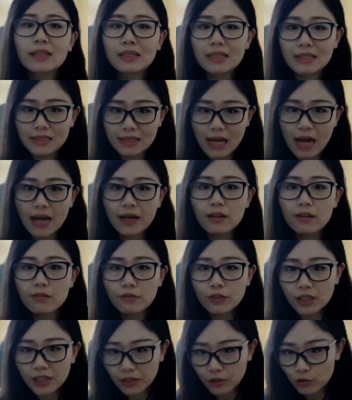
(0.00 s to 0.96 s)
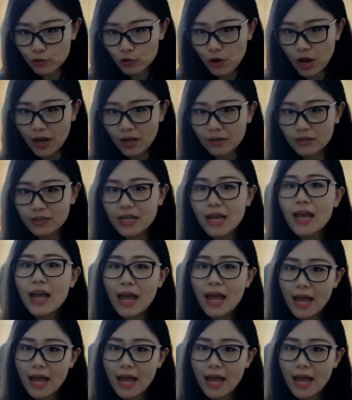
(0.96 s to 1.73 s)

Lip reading: the design of clinical trials